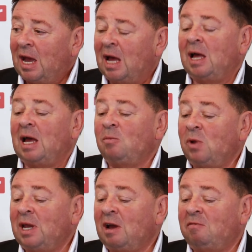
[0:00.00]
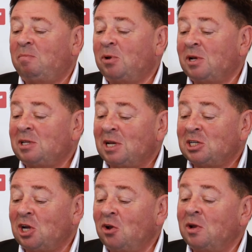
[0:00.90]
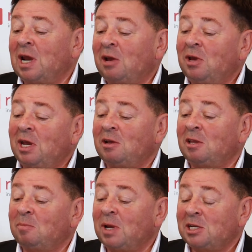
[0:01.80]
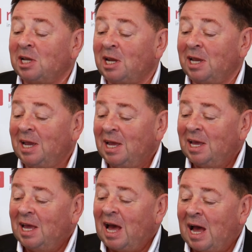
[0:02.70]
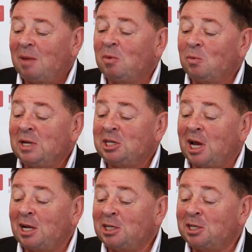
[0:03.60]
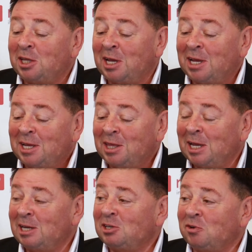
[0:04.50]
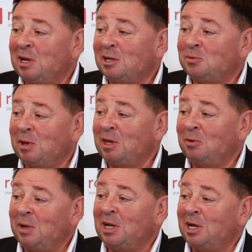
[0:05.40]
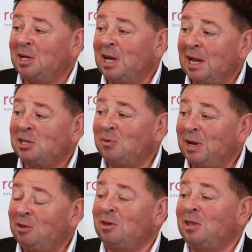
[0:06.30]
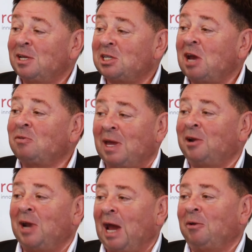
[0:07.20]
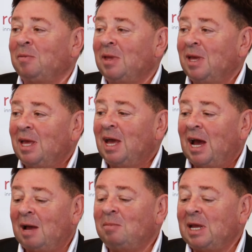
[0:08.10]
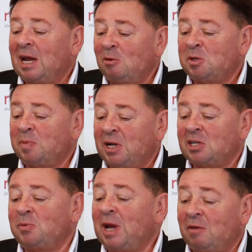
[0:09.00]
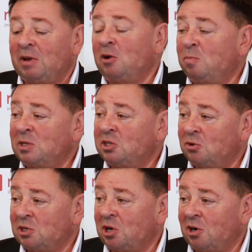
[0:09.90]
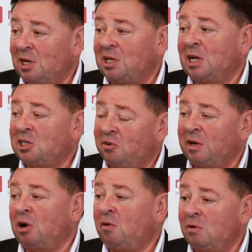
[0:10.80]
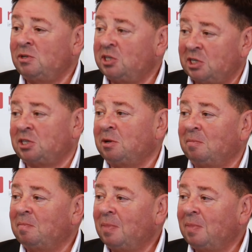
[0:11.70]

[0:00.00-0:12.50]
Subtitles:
And we have put a slogan out here that basically we challenge the industry because we think we can connect to anything that's out there now. It helps because we have an open source architecture in our own system.